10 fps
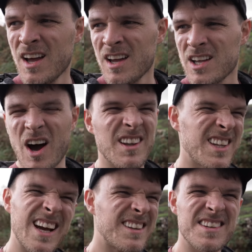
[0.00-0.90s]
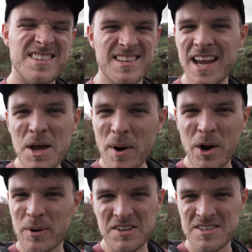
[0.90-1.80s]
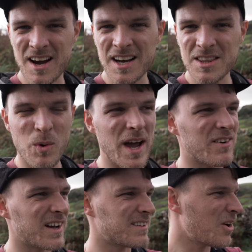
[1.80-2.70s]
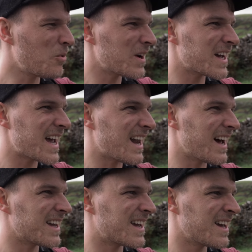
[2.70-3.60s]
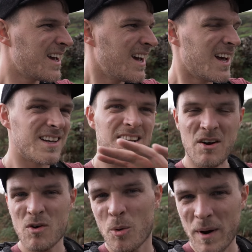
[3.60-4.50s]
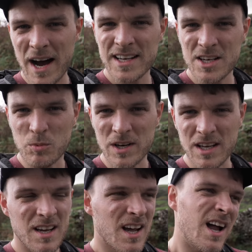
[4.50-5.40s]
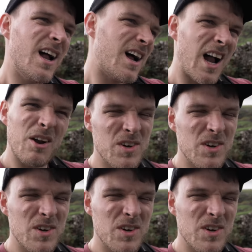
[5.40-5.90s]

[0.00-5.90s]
you know, I think I did say it back when I started the Wainwrights, I don't want to get like narrow-minded with it. I'll